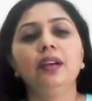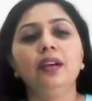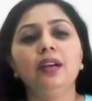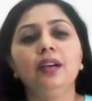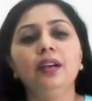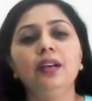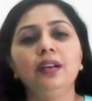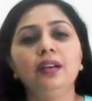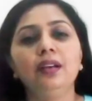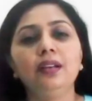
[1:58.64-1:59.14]

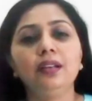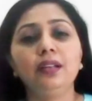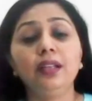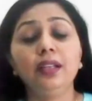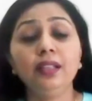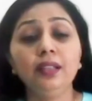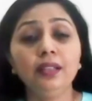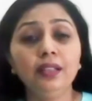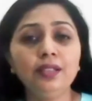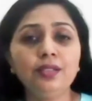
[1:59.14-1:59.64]

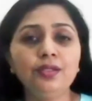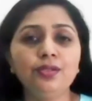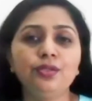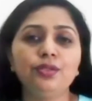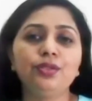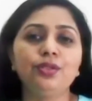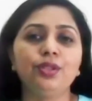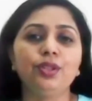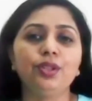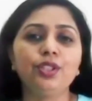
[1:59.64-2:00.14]
In this
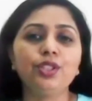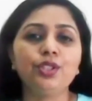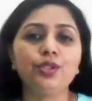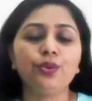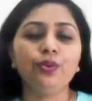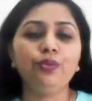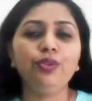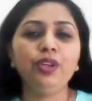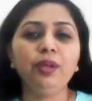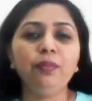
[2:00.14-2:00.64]
research,
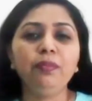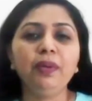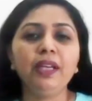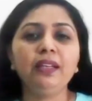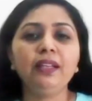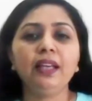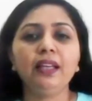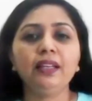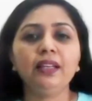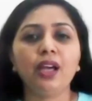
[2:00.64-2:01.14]
we
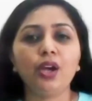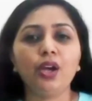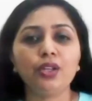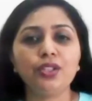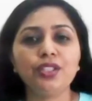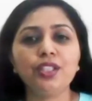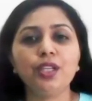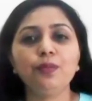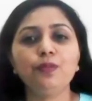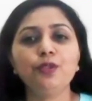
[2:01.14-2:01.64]
made an
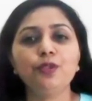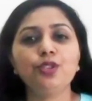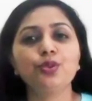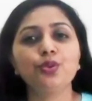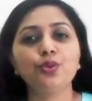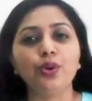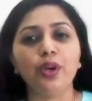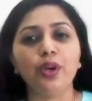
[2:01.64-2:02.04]
attempt to